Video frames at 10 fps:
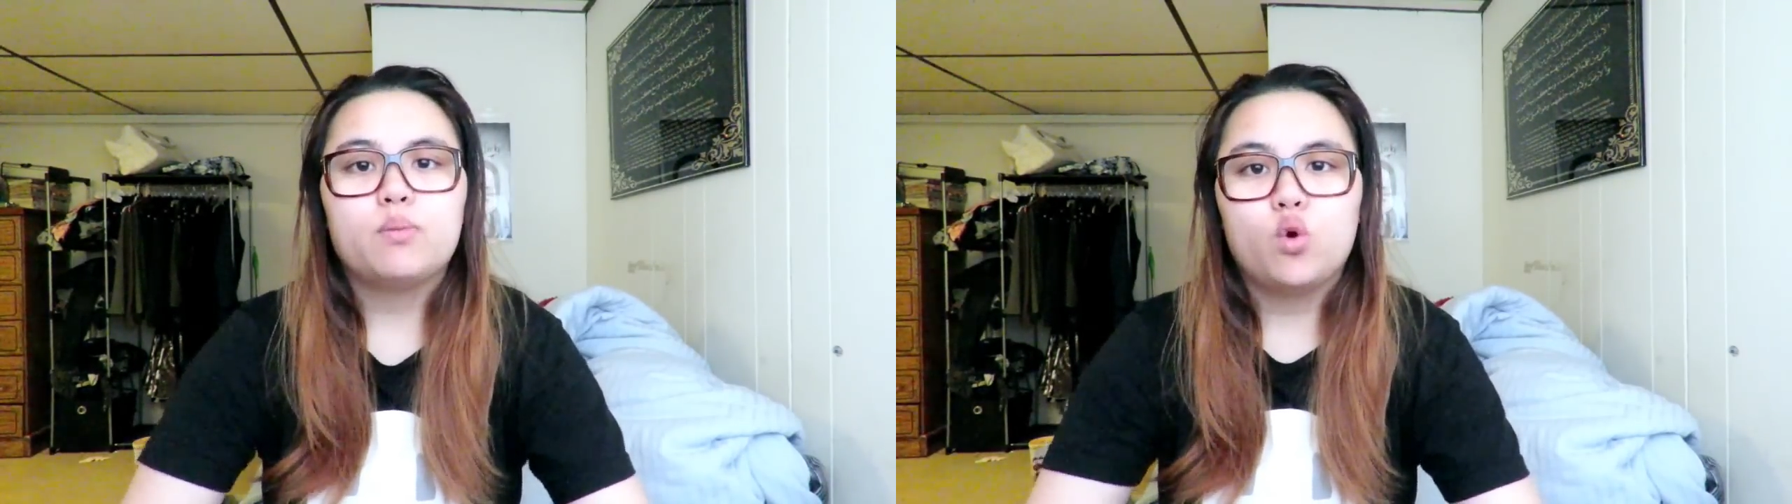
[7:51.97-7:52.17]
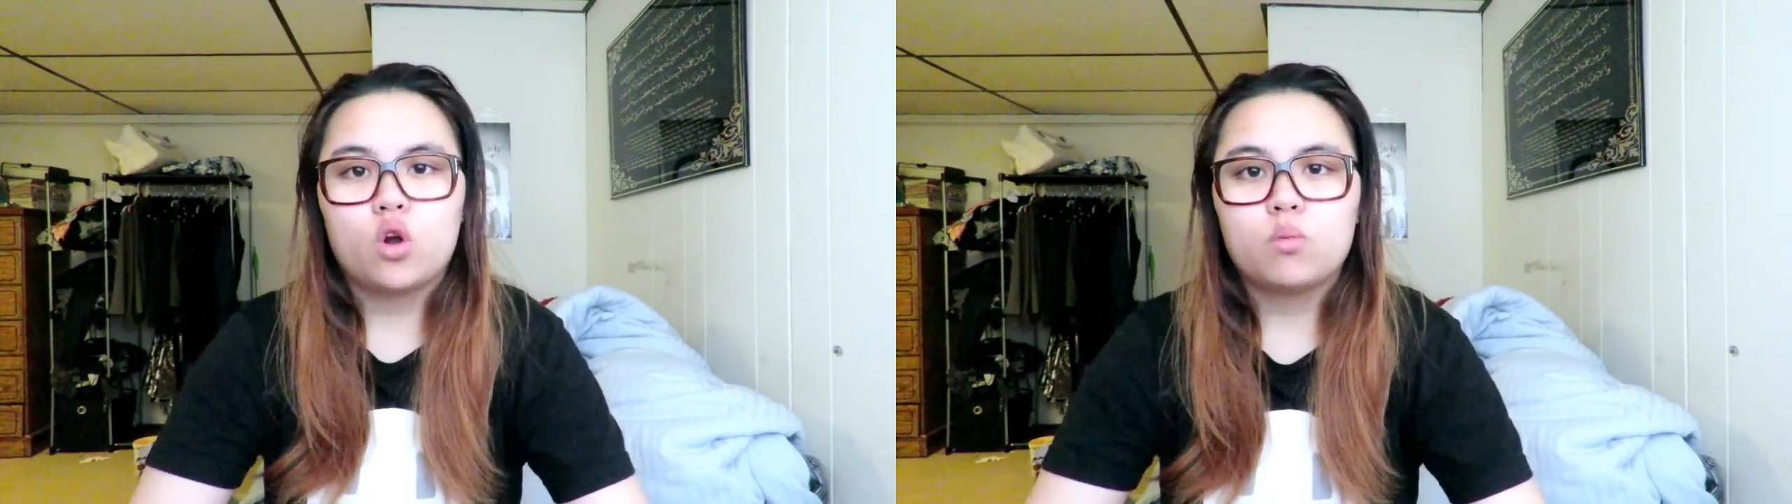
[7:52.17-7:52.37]
a
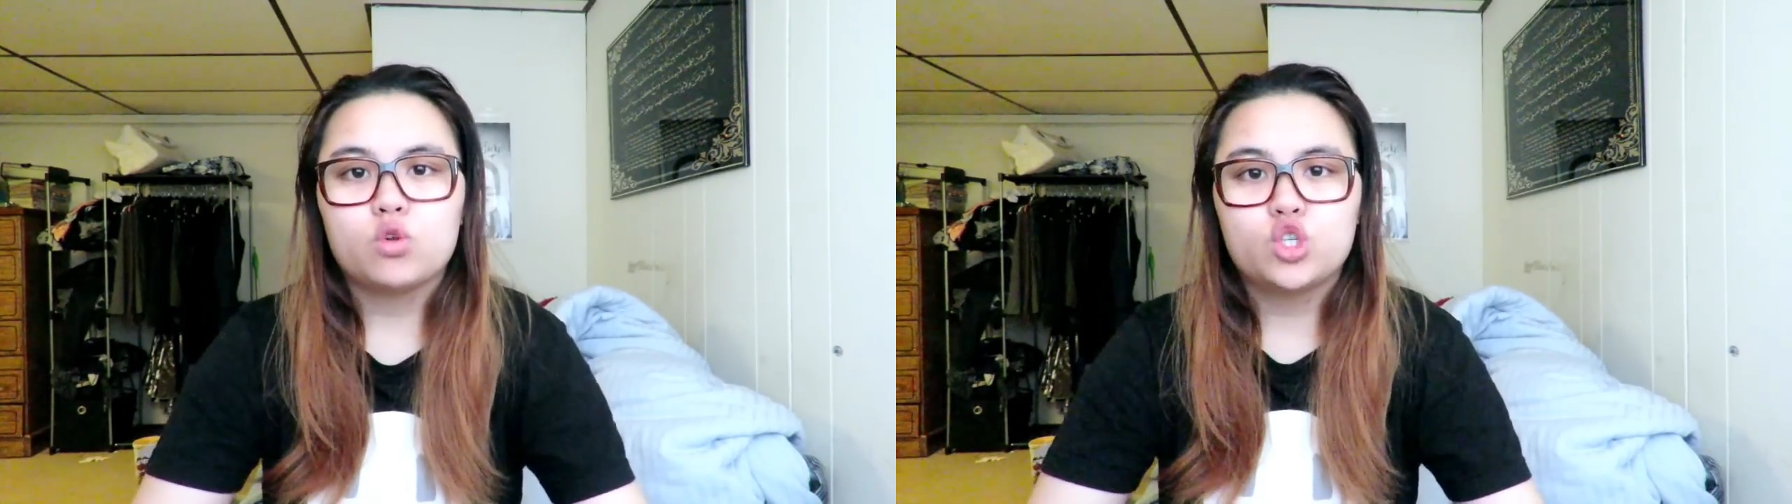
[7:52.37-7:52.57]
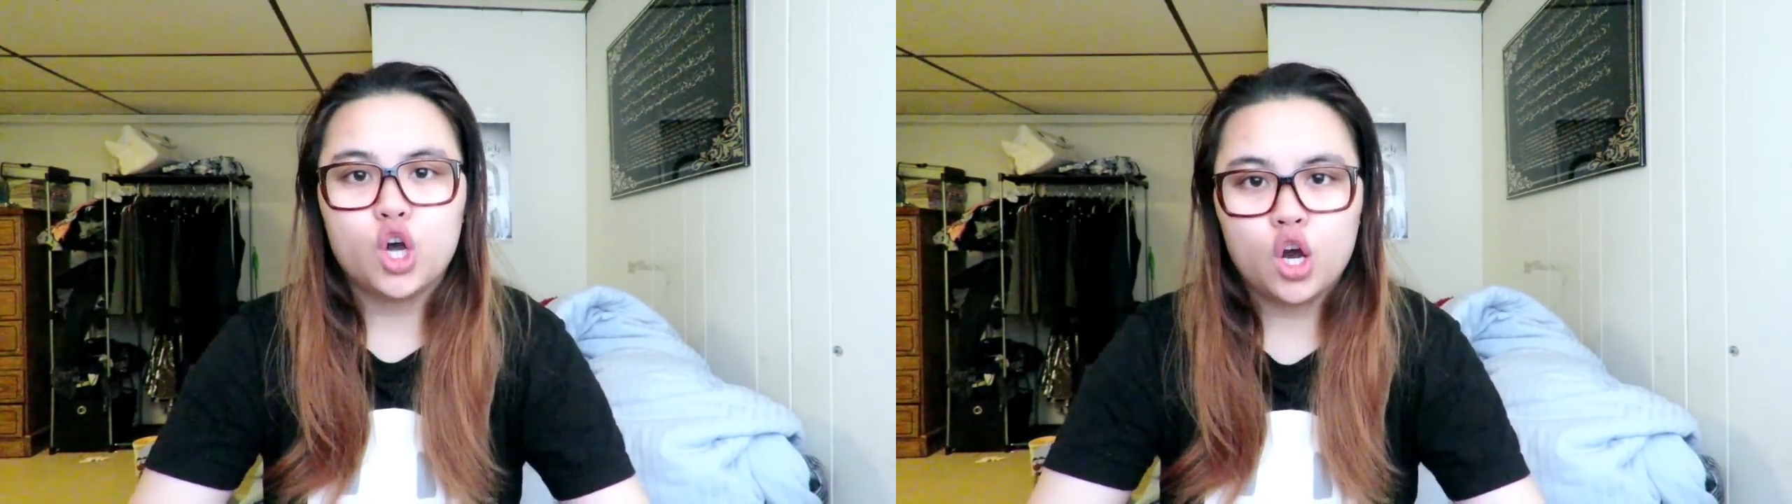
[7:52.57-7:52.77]

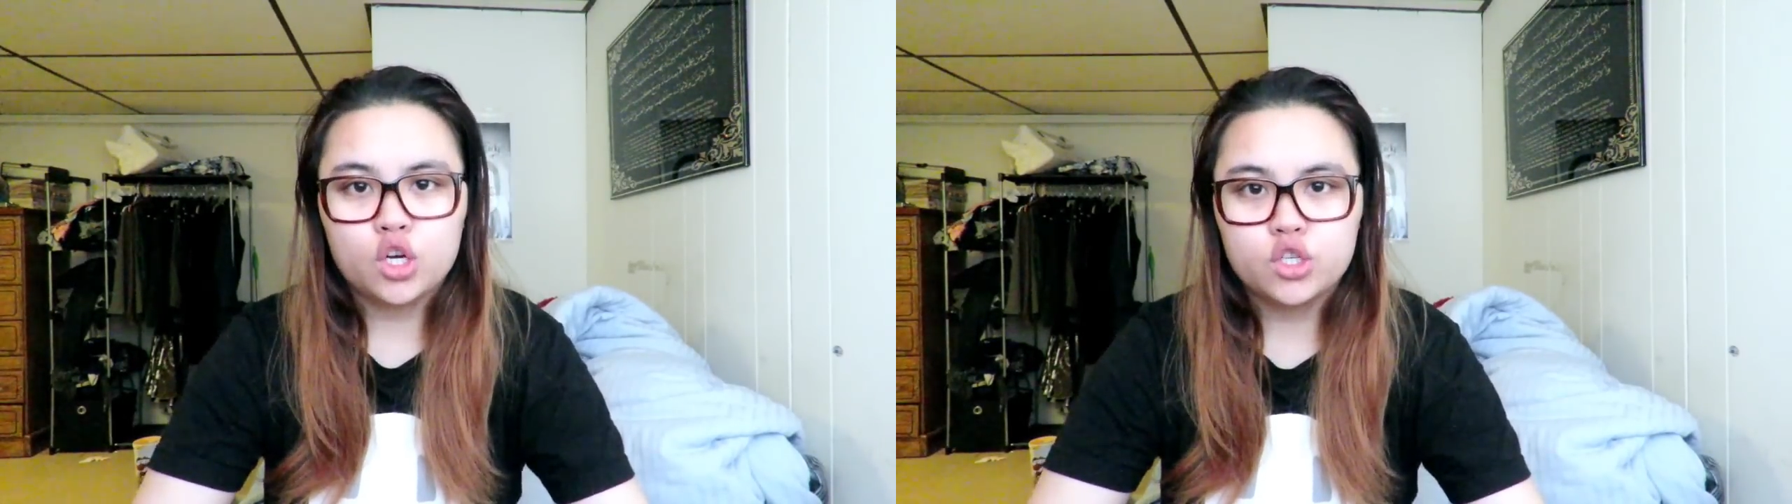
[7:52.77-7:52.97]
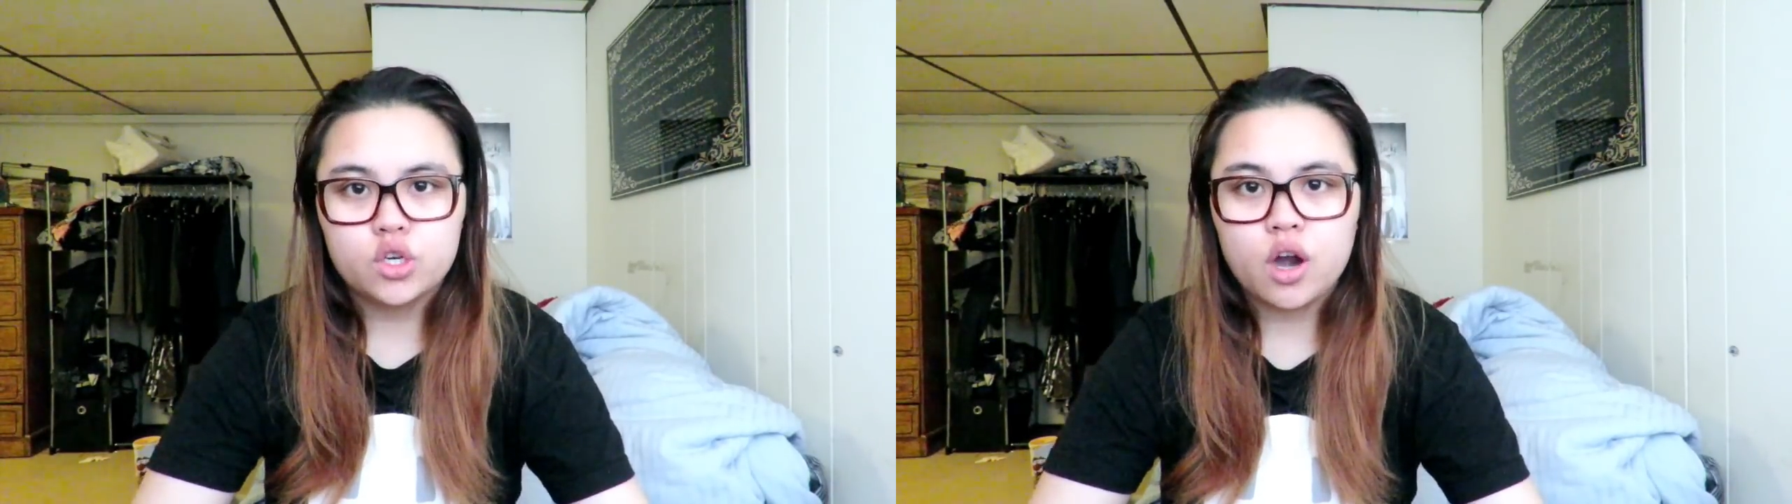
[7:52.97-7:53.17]
portable
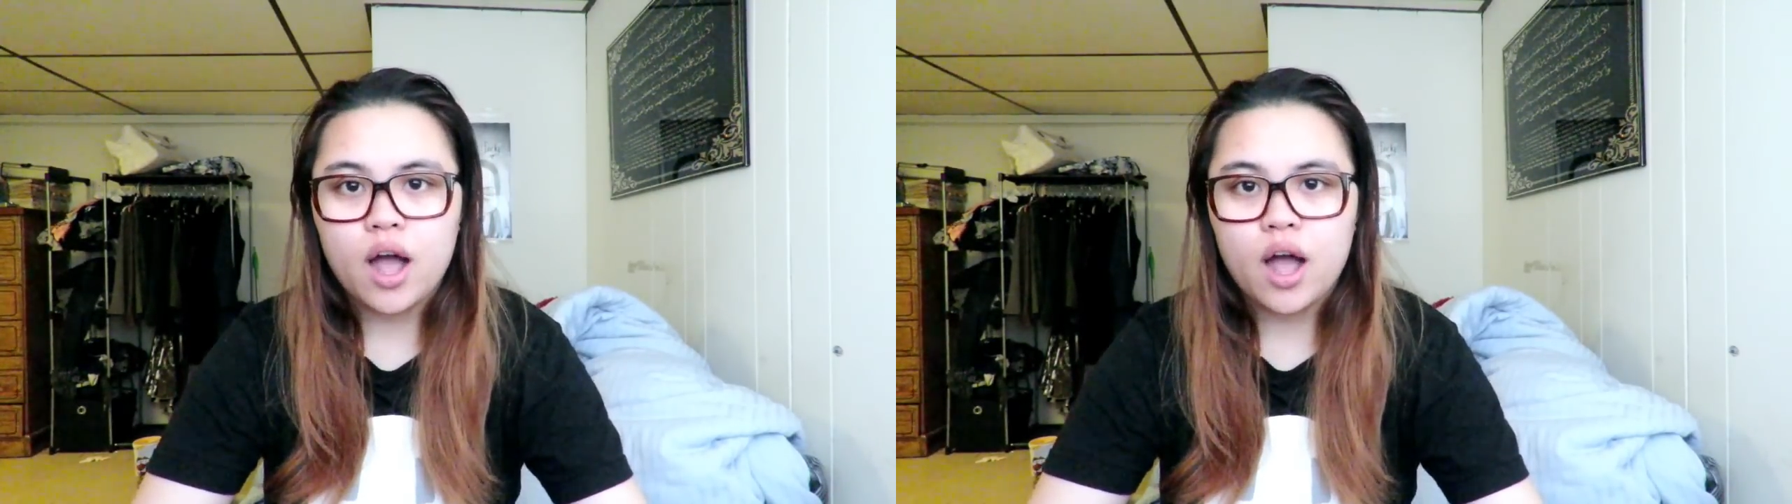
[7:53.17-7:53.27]
charger.